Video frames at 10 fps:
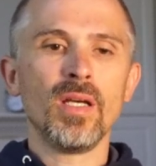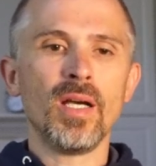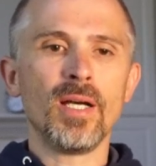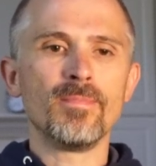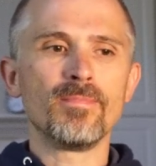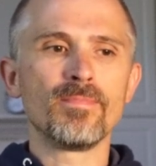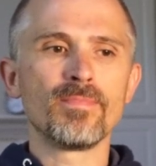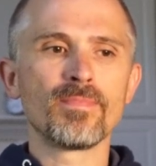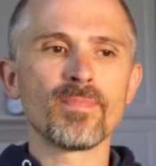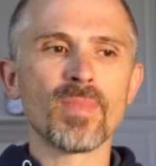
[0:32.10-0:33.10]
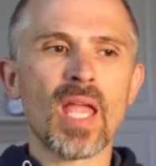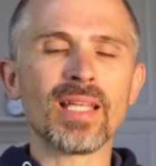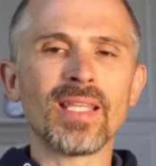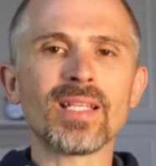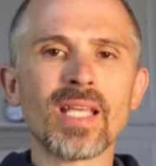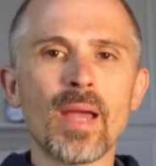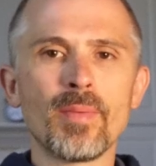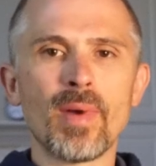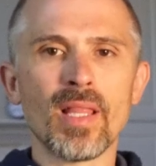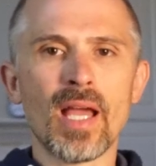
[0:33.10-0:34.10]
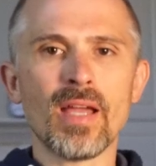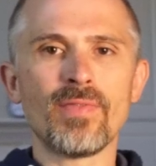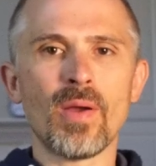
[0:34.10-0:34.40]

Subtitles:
At that time in my life,